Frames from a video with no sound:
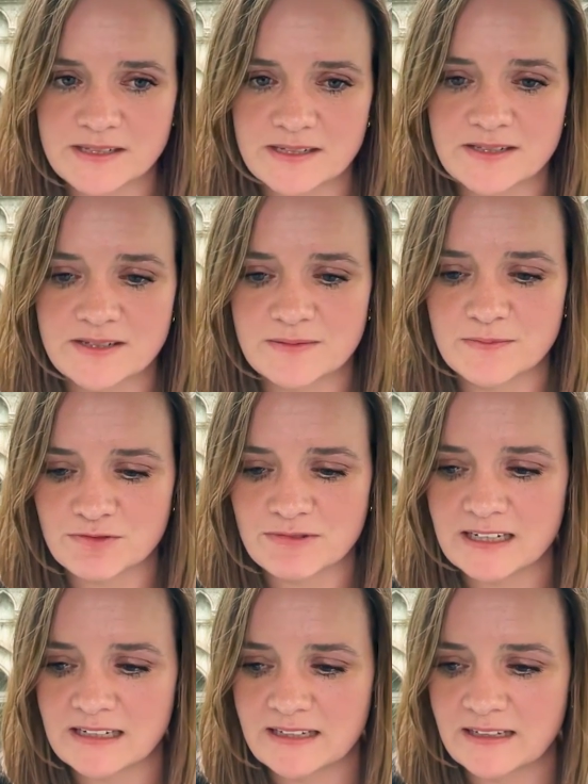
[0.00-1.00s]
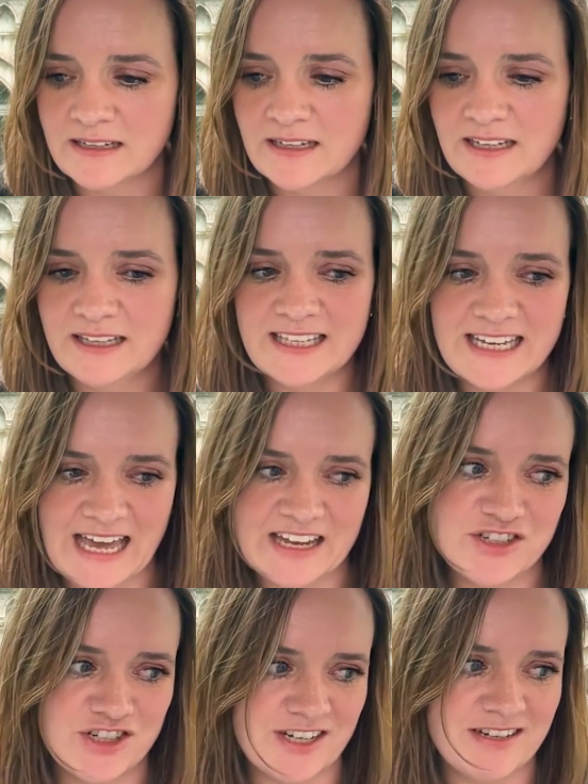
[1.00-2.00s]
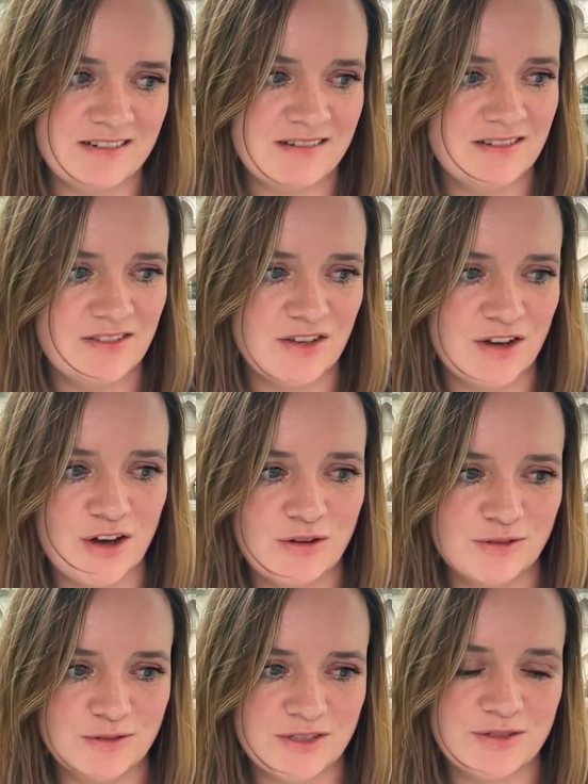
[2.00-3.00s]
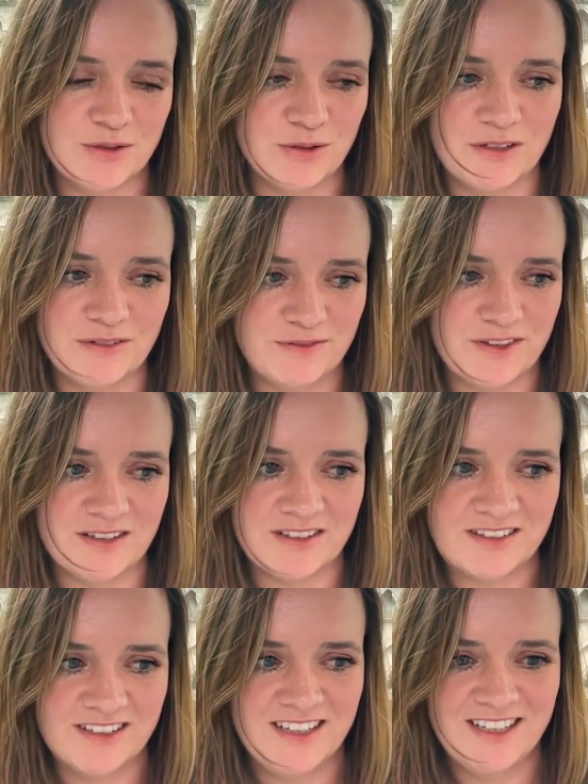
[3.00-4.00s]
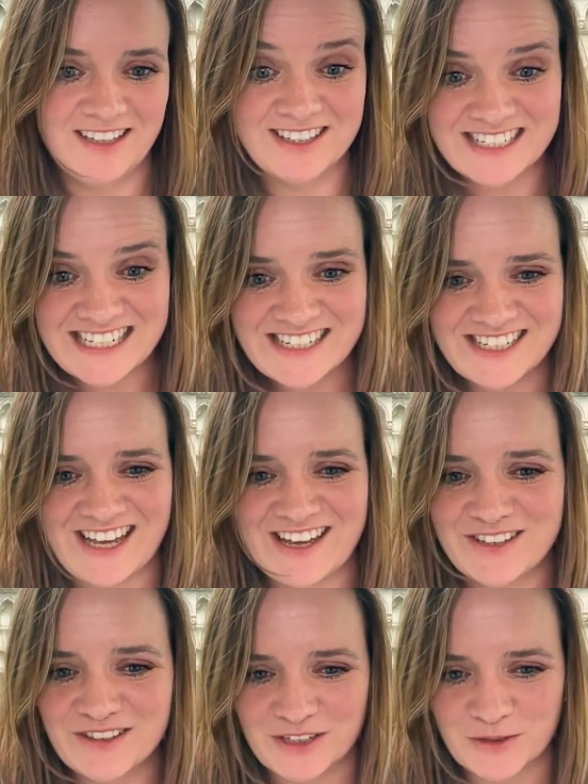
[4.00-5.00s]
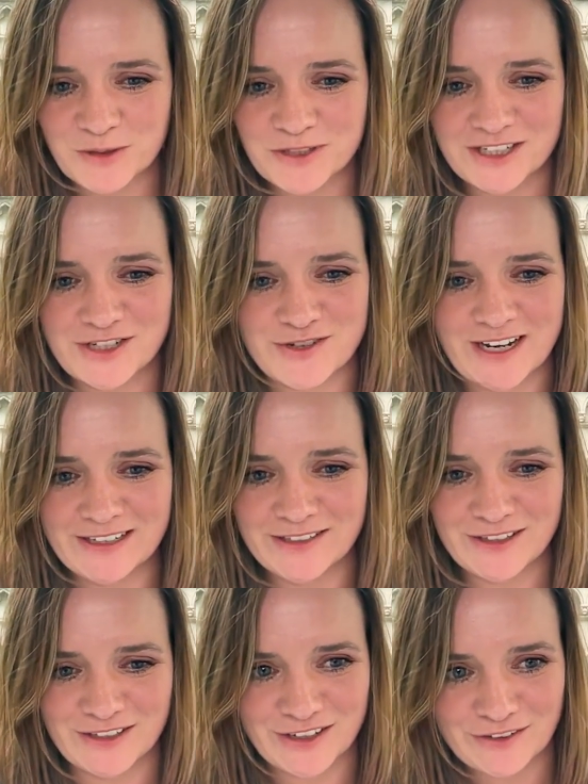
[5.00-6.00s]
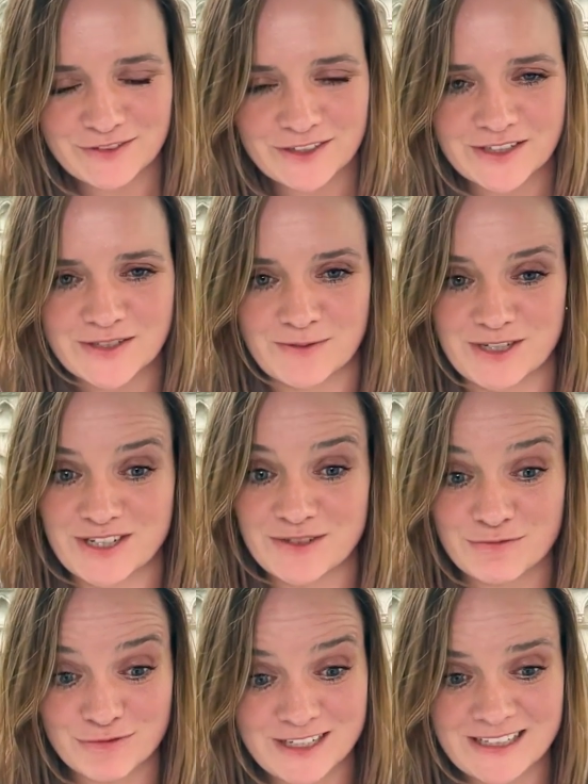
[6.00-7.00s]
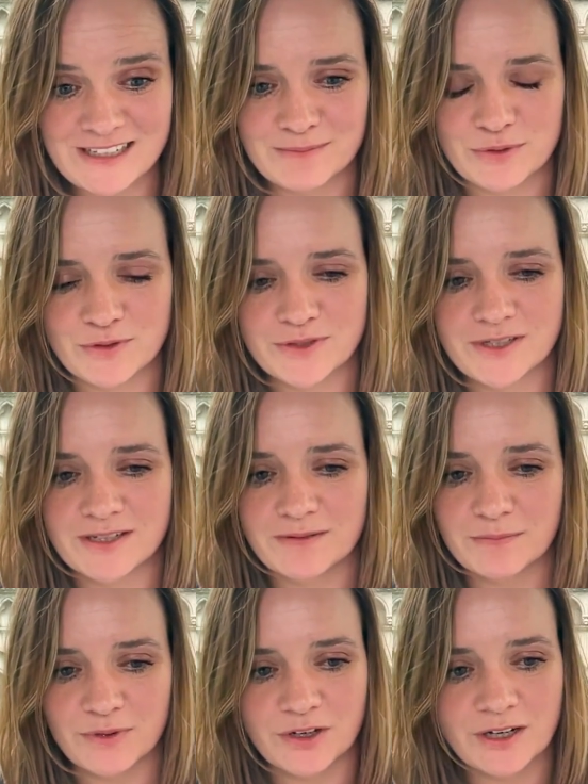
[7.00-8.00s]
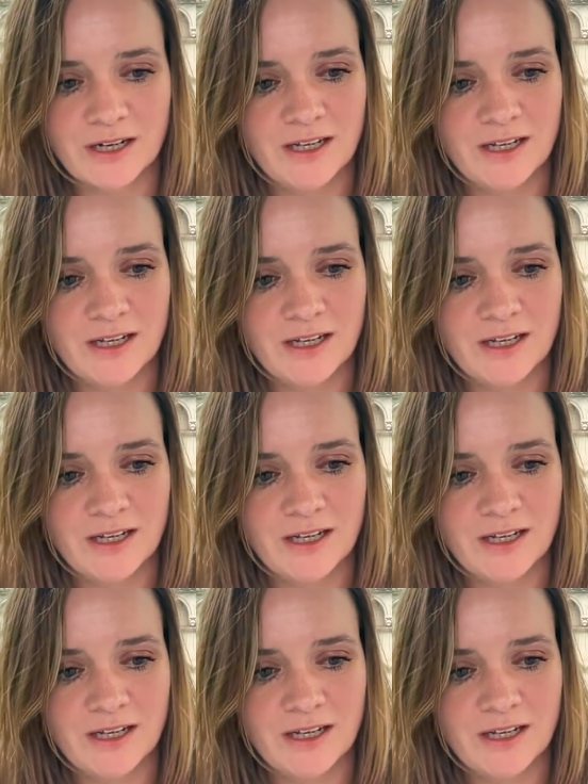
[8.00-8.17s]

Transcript: system's really the engine that holds all of the detail, the audit trail, the governance, which is really important. But,